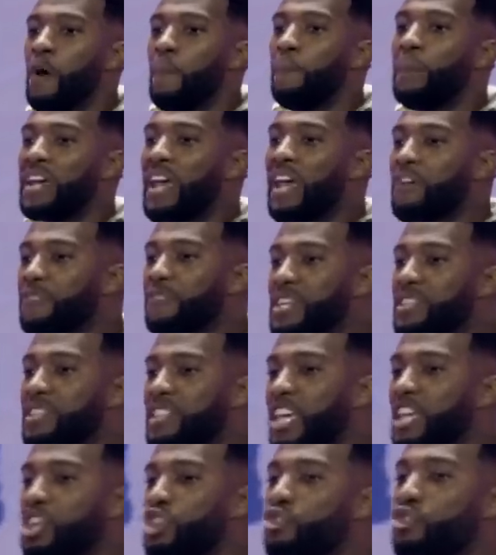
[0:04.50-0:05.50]
But
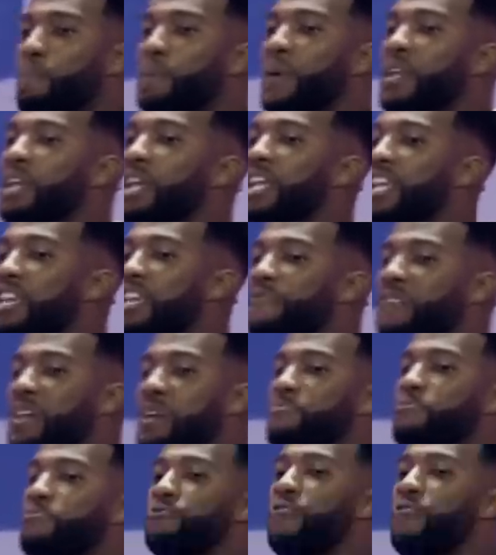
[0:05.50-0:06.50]
everything you believe
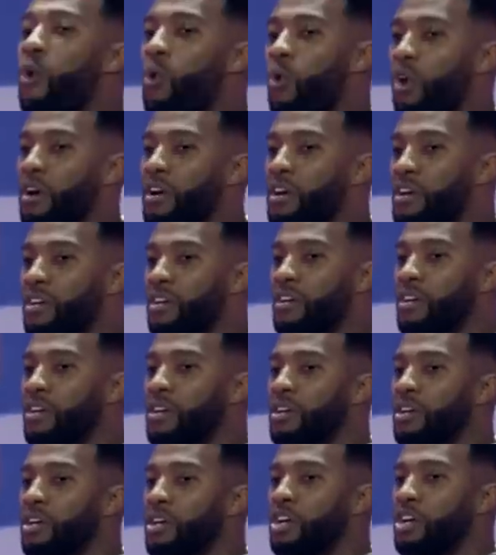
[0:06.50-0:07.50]
Him for,
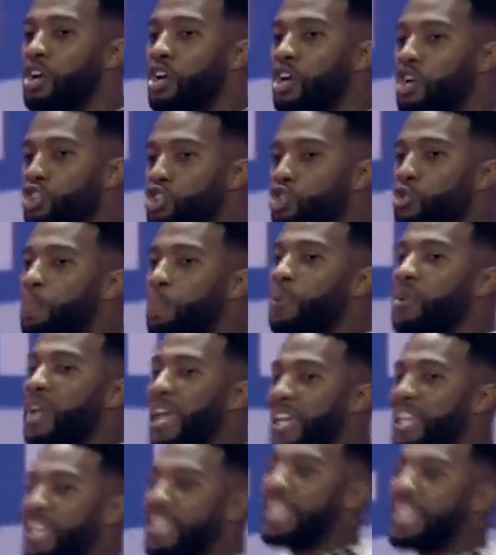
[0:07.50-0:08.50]
you plant it